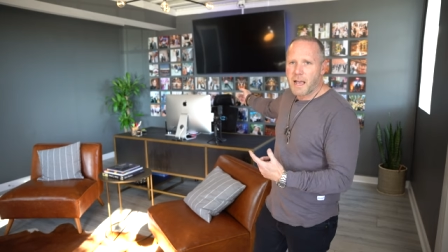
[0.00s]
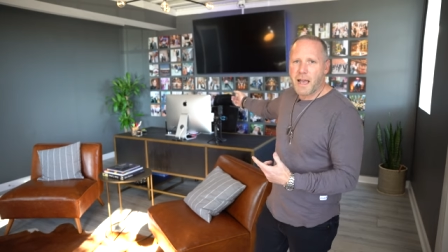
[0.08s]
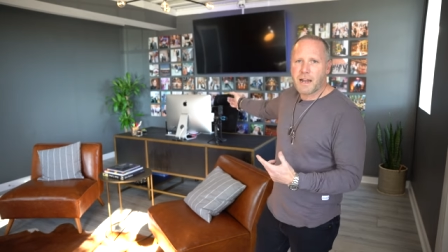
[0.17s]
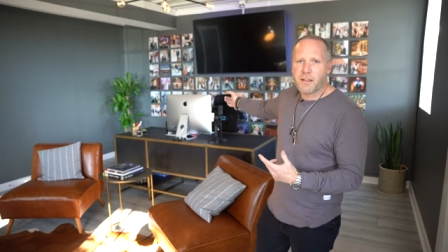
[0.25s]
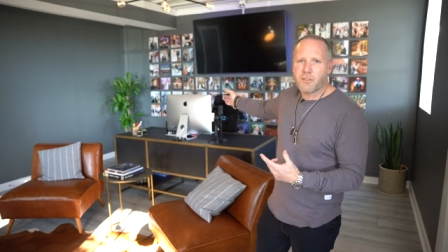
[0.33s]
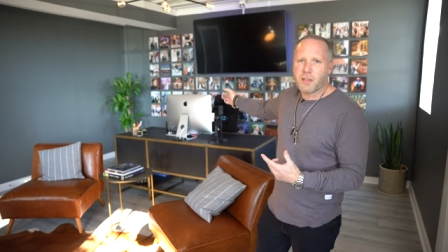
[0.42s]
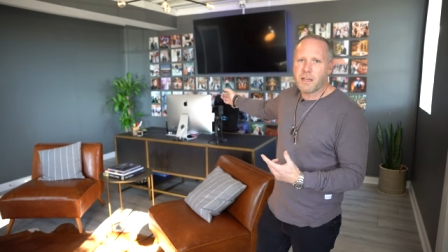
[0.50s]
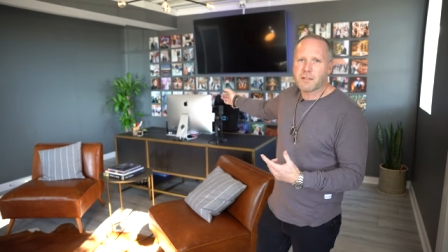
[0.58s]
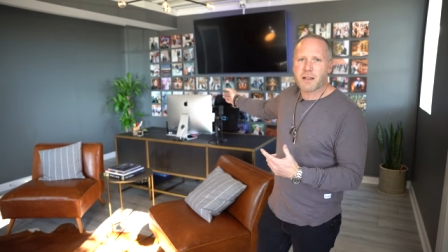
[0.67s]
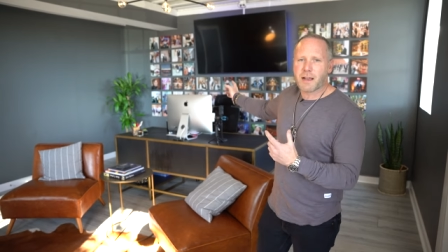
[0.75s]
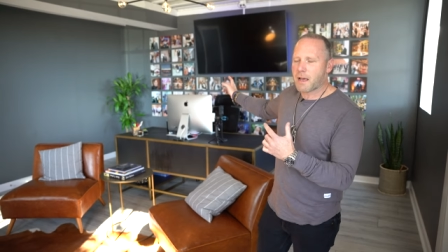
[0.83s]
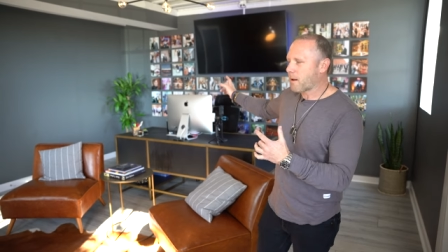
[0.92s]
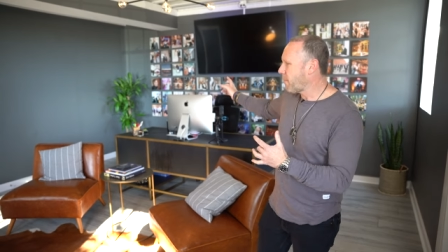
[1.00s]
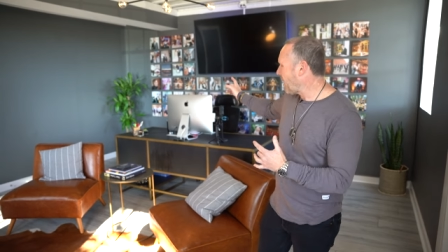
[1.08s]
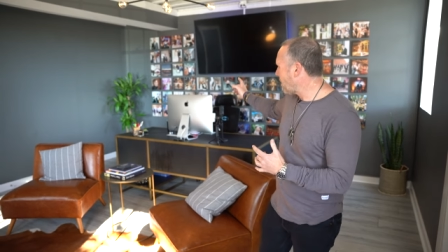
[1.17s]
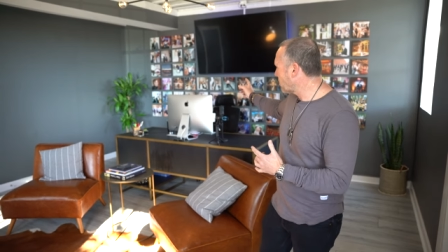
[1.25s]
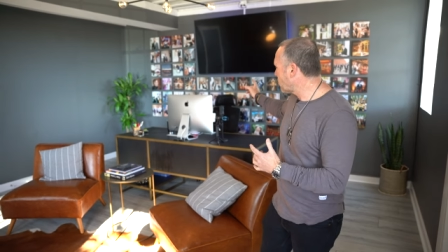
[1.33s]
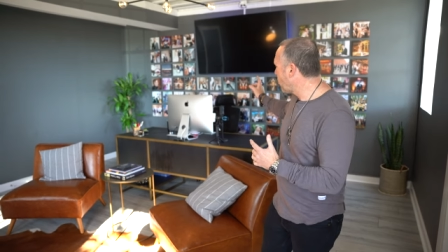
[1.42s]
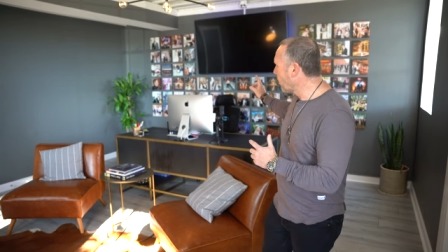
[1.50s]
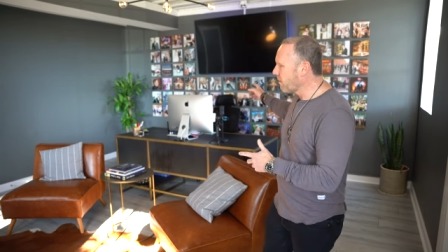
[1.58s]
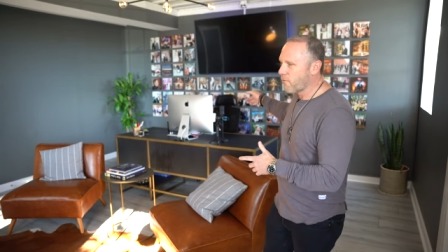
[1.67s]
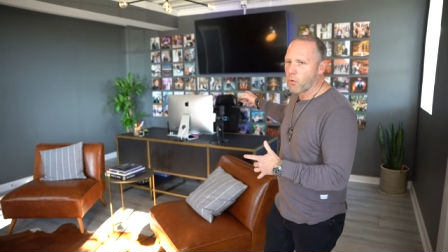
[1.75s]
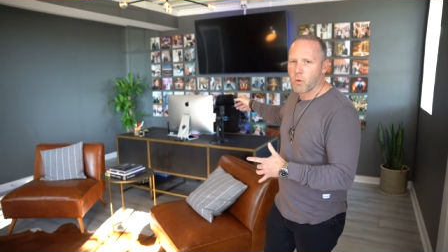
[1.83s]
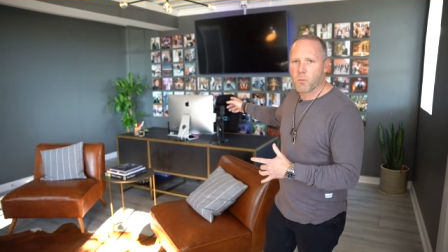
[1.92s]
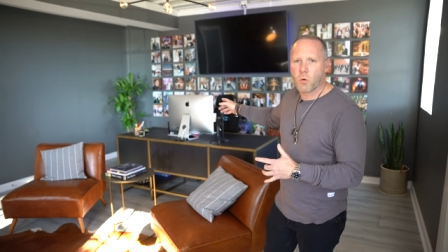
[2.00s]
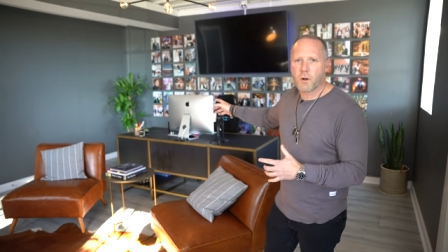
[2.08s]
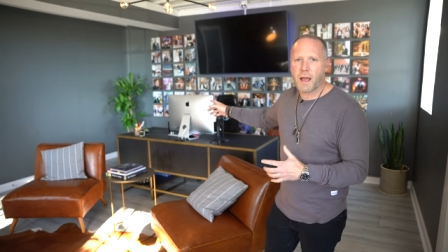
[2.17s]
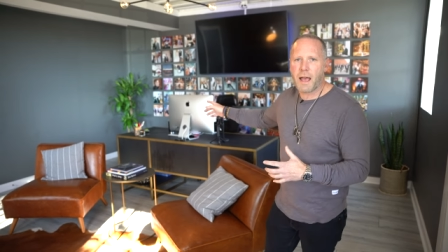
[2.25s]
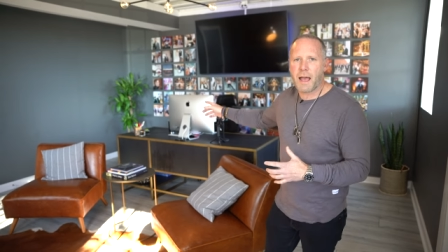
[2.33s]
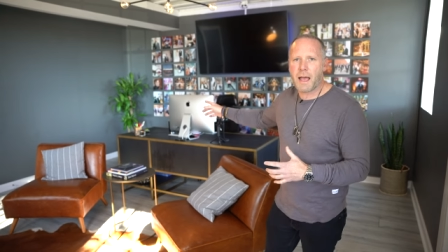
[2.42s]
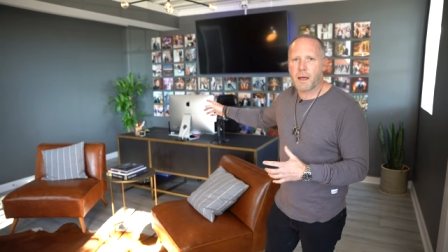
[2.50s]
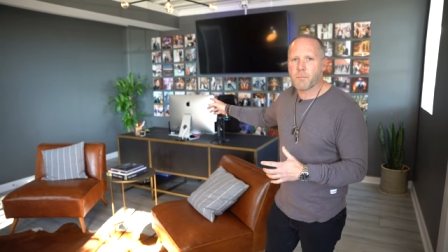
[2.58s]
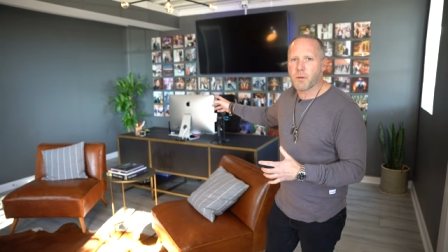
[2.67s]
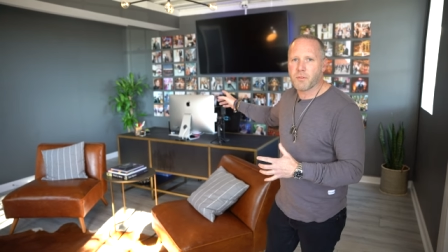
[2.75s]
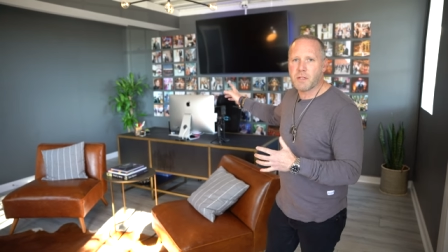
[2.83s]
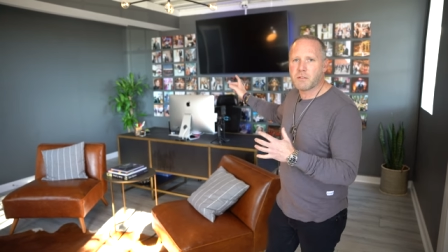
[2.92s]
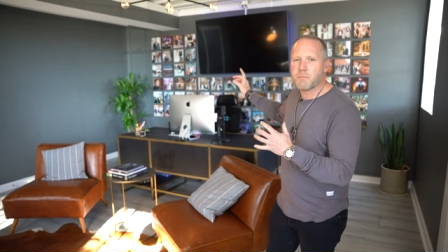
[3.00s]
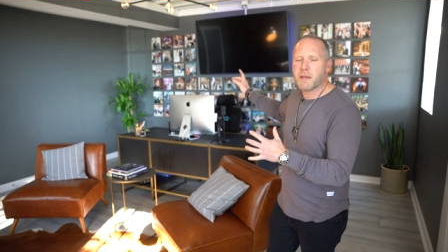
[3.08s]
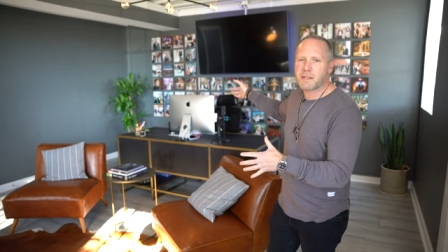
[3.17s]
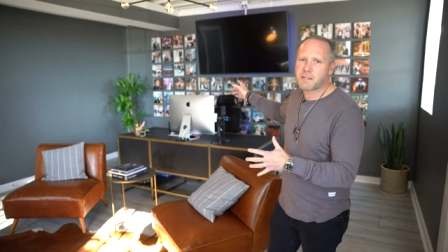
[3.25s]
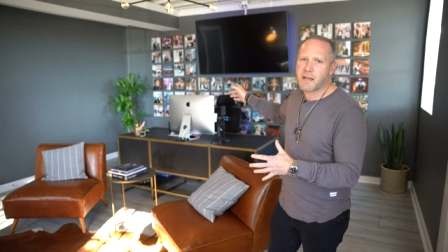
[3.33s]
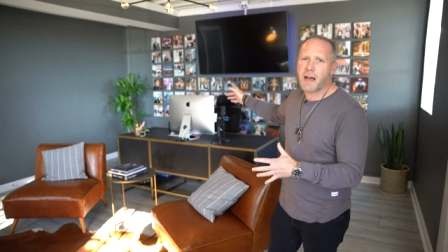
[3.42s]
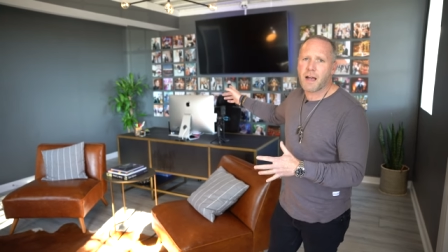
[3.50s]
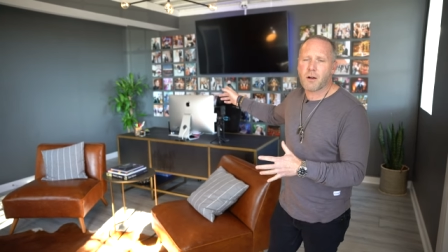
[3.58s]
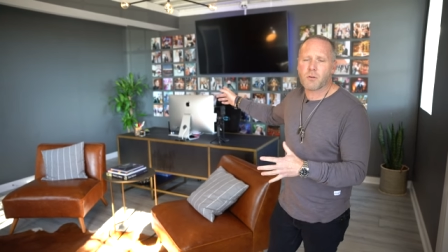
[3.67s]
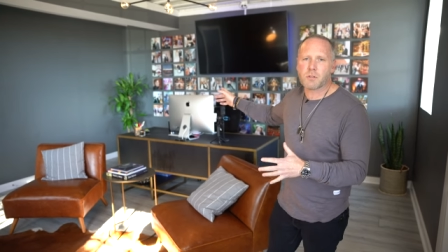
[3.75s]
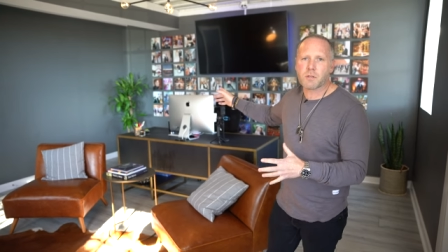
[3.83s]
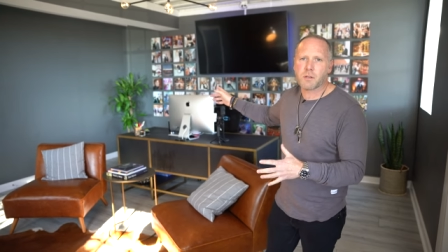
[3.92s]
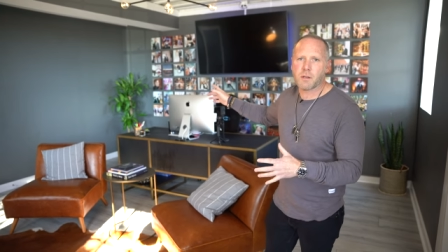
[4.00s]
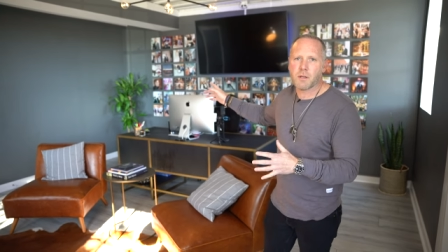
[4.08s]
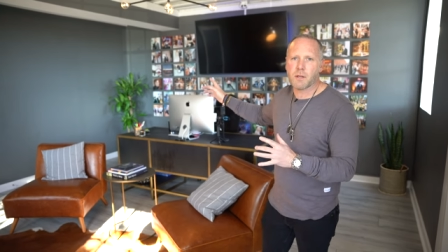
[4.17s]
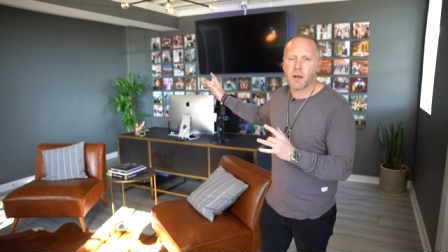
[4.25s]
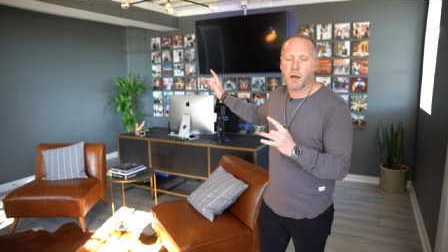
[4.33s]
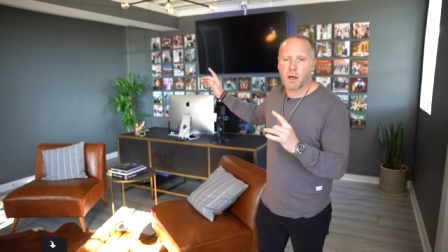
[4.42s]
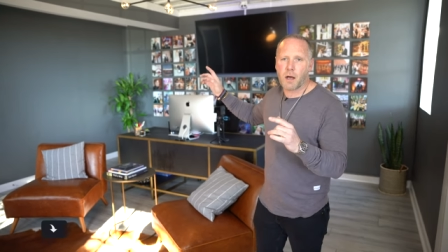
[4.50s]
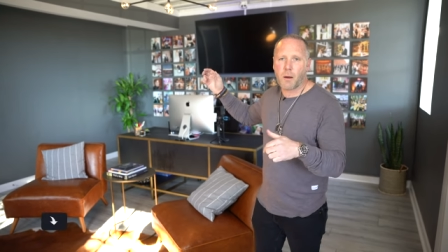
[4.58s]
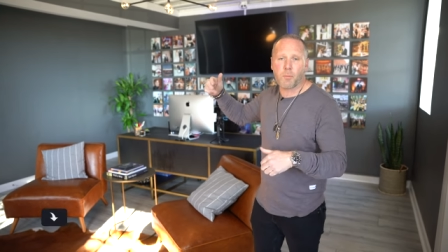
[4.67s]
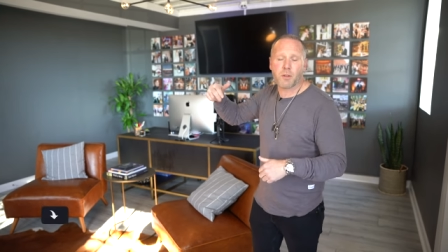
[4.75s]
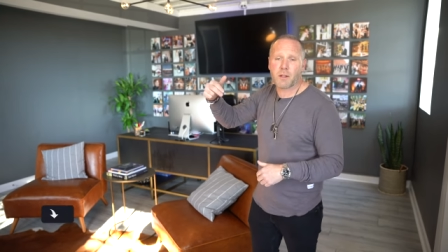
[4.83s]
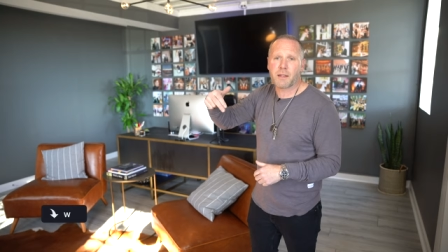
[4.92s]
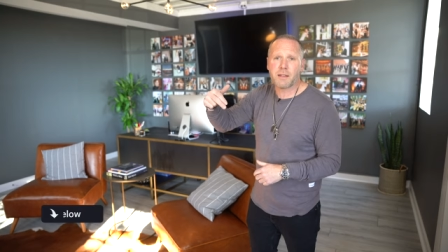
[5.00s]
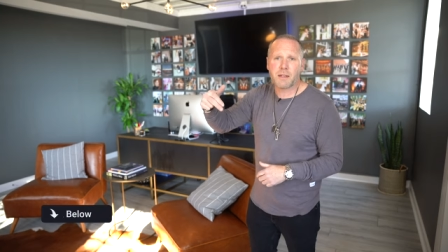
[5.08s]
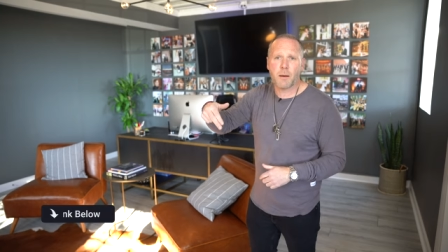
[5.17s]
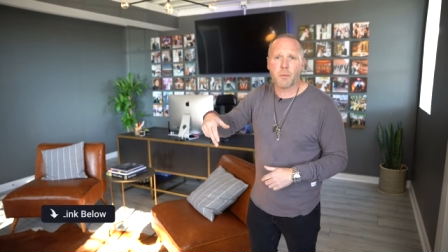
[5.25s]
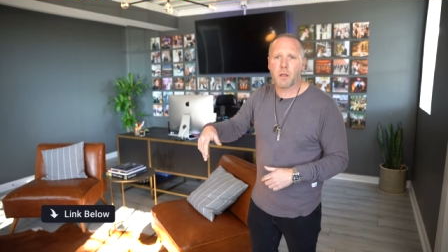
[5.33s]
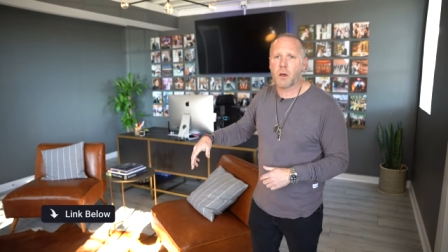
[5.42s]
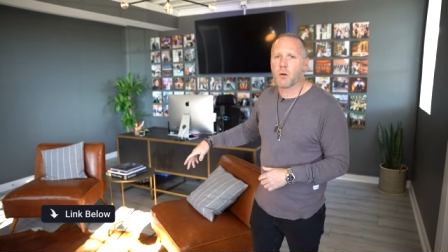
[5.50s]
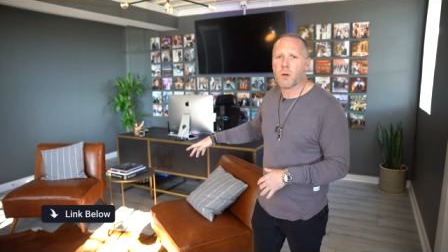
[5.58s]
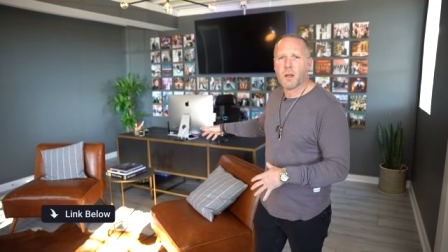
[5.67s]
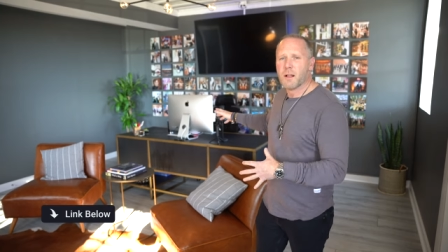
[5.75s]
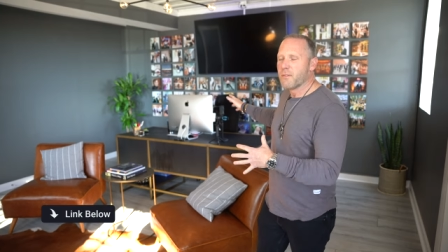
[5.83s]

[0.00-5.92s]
added these. I got about 24 more to add, but these mixed tiles, I'll put the link down below.